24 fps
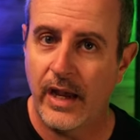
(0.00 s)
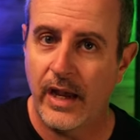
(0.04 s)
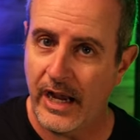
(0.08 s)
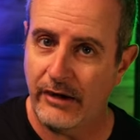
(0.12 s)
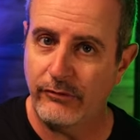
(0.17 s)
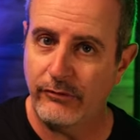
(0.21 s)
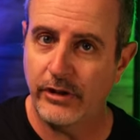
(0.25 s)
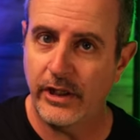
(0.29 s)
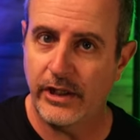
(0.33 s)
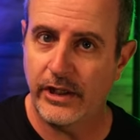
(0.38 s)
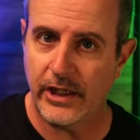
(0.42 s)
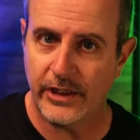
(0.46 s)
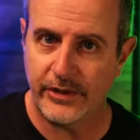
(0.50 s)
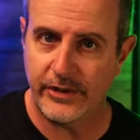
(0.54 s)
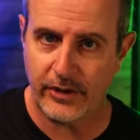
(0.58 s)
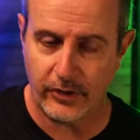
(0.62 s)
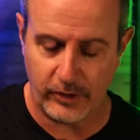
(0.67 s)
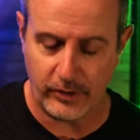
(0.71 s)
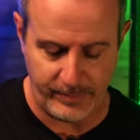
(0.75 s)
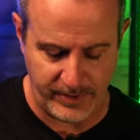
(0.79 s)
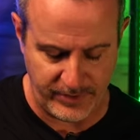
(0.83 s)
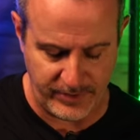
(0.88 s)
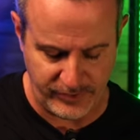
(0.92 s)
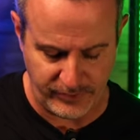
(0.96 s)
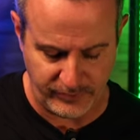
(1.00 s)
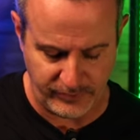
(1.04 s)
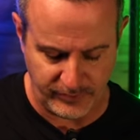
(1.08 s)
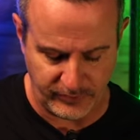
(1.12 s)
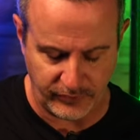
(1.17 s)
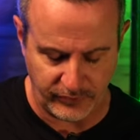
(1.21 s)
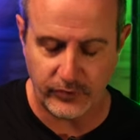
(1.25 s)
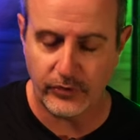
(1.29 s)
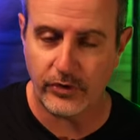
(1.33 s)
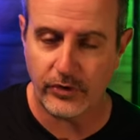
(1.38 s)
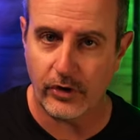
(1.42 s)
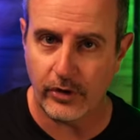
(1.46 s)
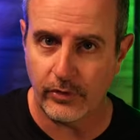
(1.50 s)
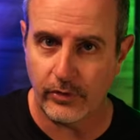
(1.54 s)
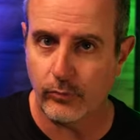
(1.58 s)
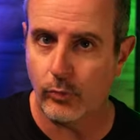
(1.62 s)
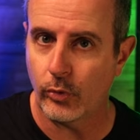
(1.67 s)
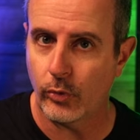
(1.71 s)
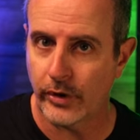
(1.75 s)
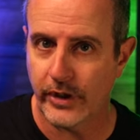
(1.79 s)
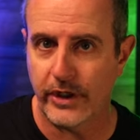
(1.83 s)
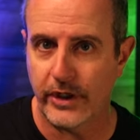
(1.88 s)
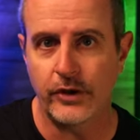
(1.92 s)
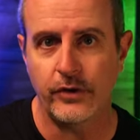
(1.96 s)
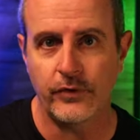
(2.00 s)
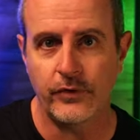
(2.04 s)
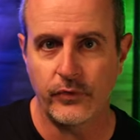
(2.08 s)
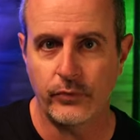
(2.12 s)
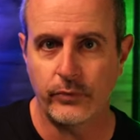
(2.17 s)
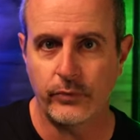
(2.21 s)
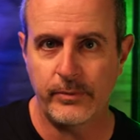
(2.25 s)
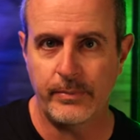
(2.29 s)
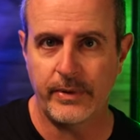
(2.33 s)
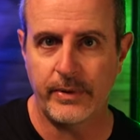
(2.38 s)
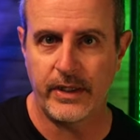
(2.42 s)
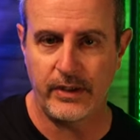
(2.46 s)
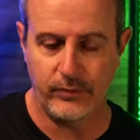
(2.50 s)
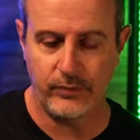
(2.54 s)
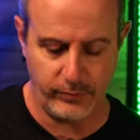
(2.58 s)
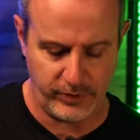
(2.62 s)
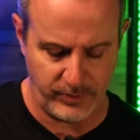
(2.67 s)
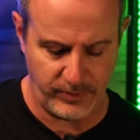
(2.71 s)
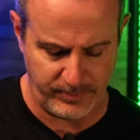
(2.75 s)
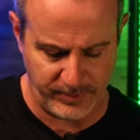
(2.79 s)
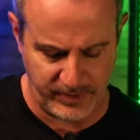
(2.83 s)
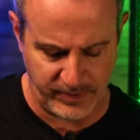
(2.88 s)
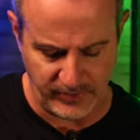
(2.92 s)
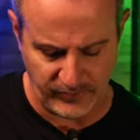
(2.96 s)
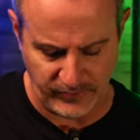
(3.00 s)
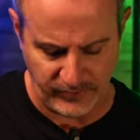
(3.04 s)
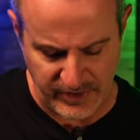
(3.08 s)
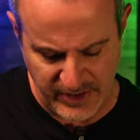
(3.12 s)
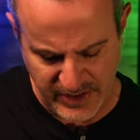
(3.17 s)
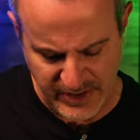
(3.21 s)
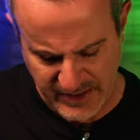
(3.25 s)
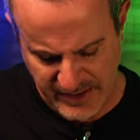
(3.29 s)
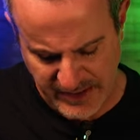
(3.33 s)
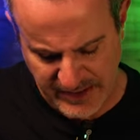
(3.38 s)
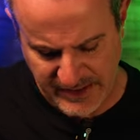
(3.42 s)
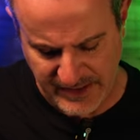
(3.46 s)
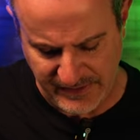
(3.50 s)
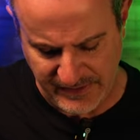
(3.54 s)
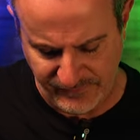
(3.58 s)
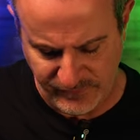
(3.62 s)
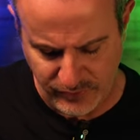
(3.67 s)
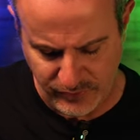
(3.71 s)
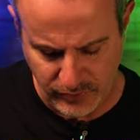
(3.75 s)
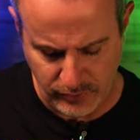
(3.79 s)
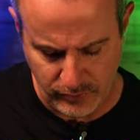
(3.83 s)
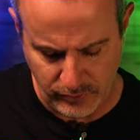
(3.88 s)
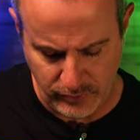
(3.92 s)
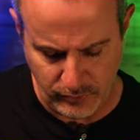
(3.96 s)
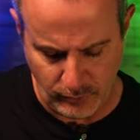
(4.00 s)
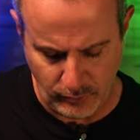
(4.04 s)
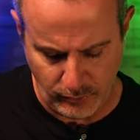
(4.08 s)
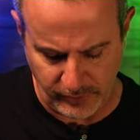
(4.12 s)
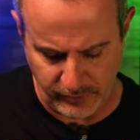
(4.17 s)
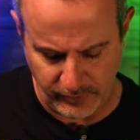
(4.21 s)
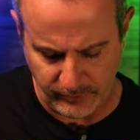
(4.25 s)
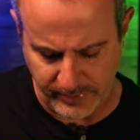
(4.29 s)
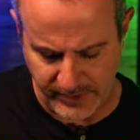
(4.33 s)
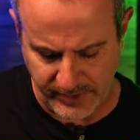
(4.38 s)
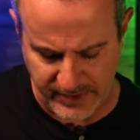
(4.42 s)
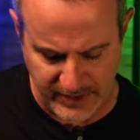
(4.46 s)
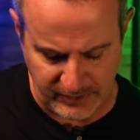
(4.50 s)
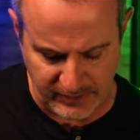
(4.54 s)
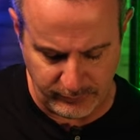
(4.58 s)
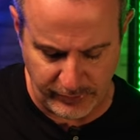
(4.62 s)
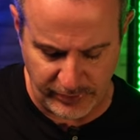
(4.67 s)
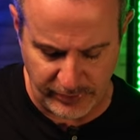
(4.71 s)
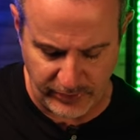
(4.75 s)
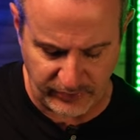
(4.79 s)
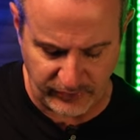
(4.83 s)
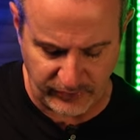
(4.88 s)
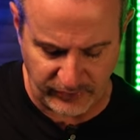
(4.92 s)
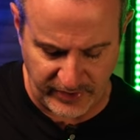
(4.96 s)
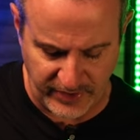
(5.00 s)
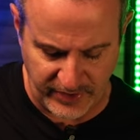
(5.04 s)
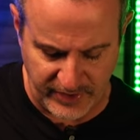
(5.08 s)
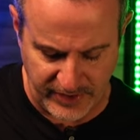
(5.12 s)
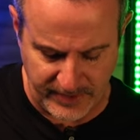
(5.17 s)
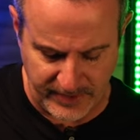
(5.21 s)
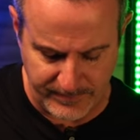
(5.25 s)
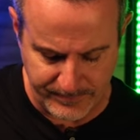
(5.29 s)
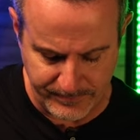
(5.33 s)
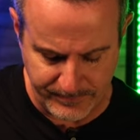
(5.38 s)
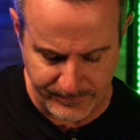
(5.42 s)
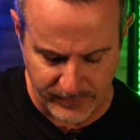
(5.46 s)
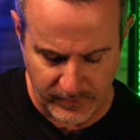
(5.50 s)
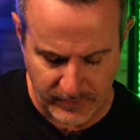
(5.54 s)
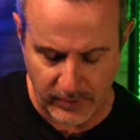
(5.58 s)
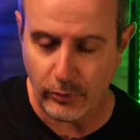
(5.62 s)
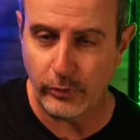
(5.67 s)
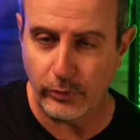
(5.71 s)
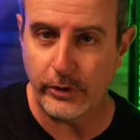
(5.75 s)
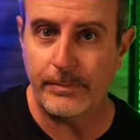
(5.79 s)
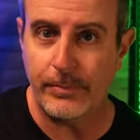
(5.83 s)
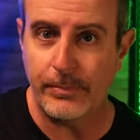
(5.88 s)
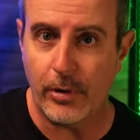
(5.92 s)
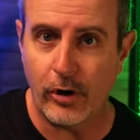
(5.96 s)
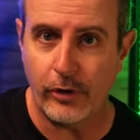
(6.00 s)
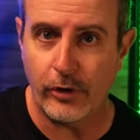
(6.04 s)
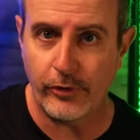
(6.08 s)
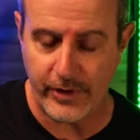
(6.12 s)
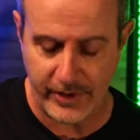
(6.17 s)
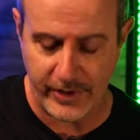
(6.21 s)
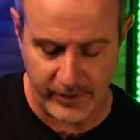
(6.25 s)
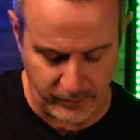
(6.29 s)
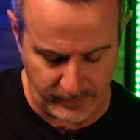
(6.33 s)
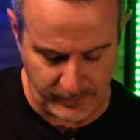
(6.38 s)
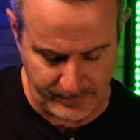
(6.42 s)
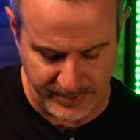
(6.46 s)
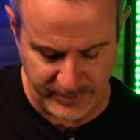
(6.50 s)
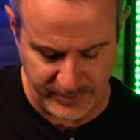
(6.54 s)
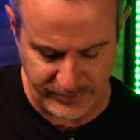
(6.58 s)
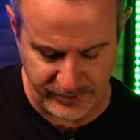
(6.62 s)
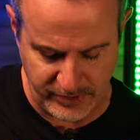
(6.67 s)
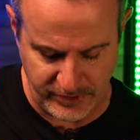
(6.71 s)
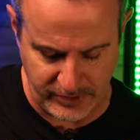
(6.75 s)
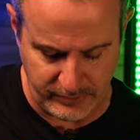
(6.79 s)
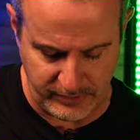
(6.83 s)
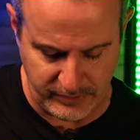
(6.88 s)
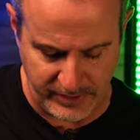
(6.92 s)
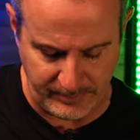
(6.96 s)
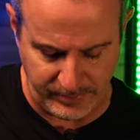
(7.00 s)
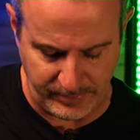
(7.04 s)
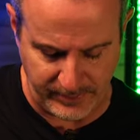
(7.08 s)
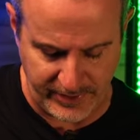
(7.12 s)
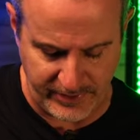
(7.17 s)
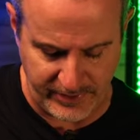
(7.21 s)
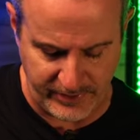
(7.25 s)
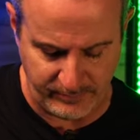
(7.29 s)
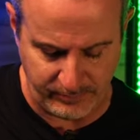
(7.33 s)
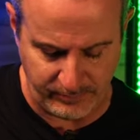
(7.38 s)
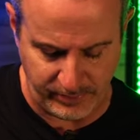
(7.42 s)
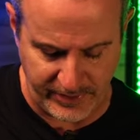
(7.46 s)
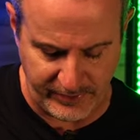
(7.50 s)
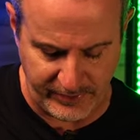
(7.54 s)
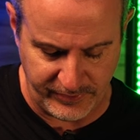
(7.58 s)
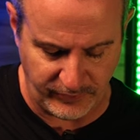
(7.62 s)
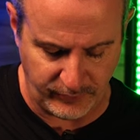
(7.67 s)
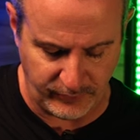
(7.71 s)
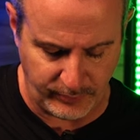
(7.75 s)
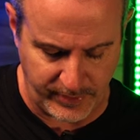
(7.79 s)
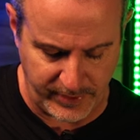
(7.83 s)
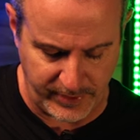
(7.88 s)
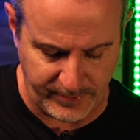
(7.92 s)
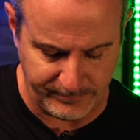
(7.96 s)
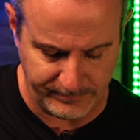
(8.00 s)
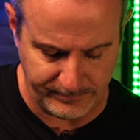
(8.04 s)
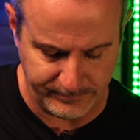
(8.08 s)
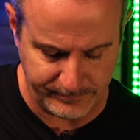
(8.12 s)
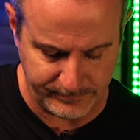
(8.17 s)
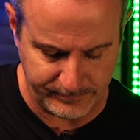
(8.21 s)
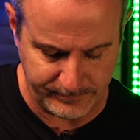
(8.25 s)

I really like the arpeggio to start working on sweep picking with because if you were to begin with, say, only part of that arpeggio and play, play it this way,